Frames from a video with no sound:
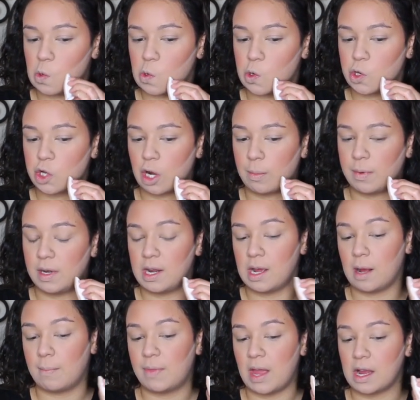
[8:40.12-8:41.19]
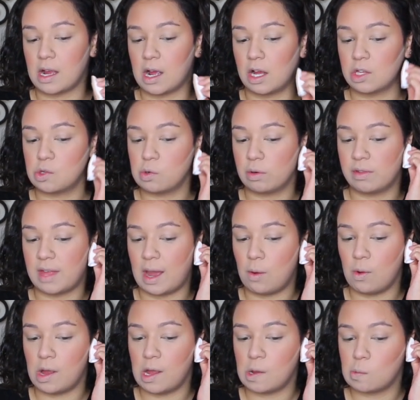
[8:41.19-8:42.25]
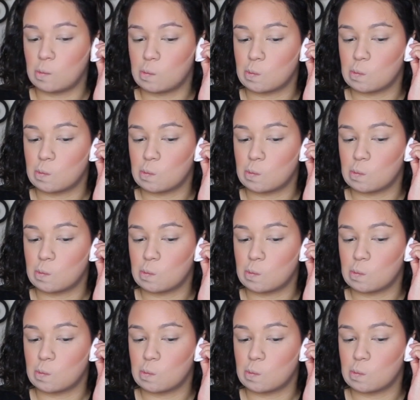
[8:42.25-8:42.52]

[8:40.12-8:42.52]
sharpening up that contour that way.